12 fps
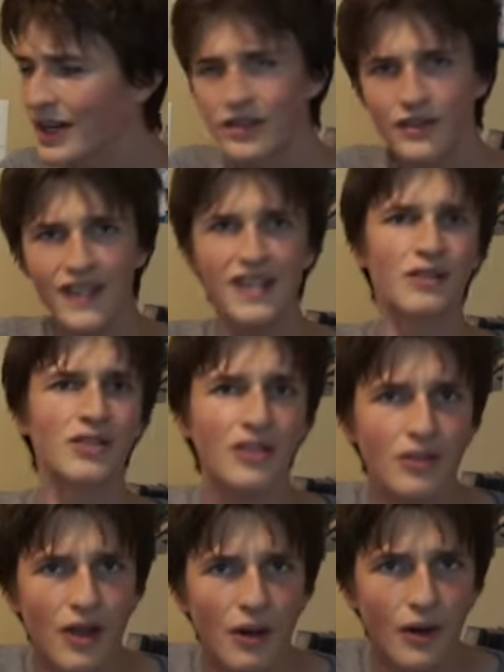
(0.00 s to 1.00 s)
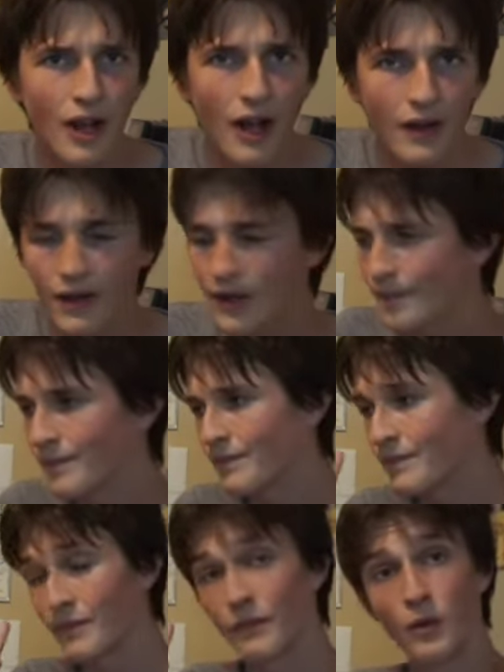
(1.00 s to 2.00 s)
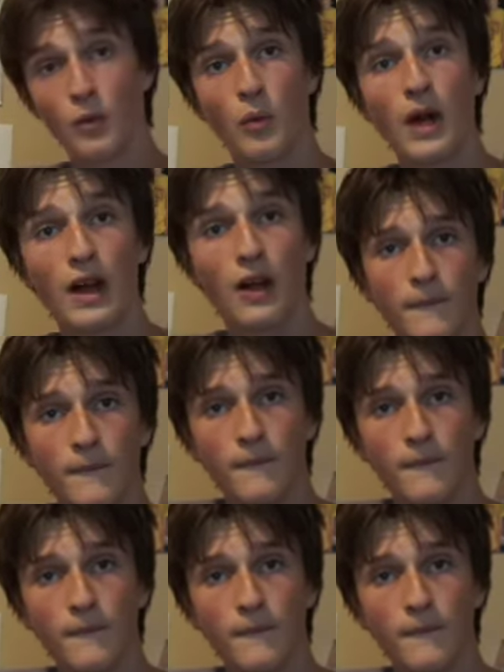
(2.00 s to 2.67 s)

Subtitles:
the video still going on? Well,